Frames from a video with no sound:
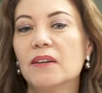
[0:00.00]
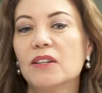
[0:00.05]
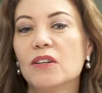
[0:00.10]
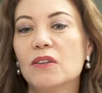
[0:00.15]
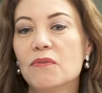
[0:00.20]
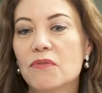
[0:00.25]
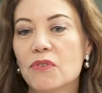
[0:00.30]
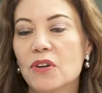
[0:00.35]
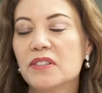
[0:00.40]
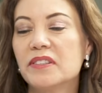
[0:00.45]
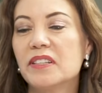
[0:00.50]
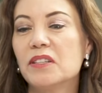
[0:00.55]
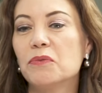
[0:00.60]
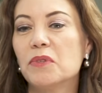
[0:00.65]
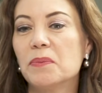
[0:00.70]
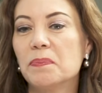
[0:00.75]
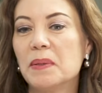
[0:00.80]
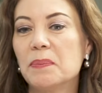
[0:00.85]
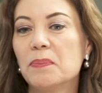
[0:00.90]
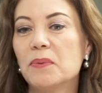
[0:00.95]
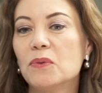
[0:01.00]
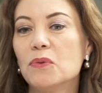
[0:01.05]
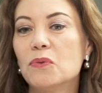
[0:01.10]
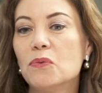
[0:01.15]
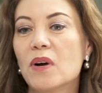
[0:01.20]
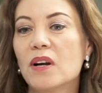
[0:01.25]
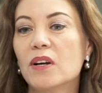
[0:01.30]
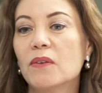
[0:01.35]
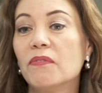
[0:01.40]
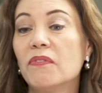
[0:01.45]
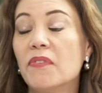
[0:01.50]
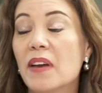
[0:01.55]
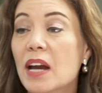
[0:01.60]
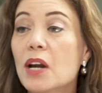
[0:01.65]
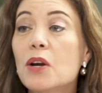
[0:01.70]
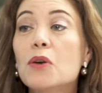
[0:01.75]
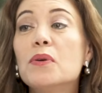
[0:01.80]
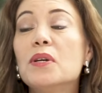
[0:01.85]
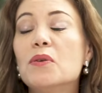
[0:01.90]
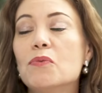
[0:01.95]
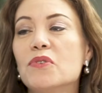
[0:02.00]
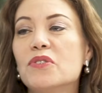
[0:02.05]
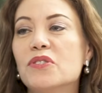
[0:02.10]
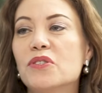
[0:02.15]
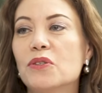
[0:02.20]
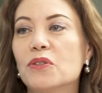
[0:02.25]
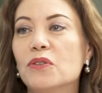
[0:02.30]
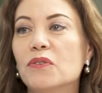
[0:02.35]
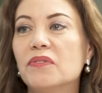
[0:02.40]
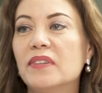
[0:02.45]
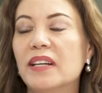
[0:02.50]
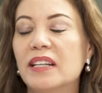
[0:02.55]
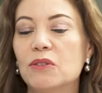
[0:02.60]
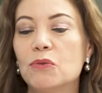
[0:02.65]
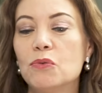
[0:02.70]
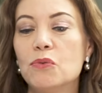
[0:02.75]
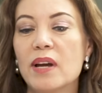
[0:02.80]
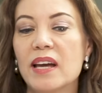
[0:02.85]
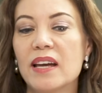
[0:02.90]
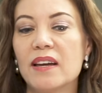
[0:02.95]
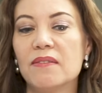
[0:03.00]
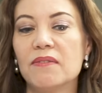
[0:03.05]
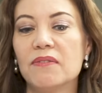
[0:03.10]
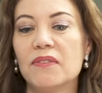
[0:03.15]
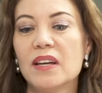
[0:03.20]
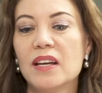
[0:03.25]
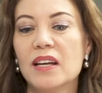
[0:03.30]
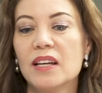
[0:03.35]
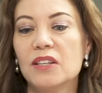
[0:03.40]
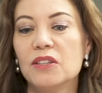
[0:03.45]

confronted with people who are very reserved and who have,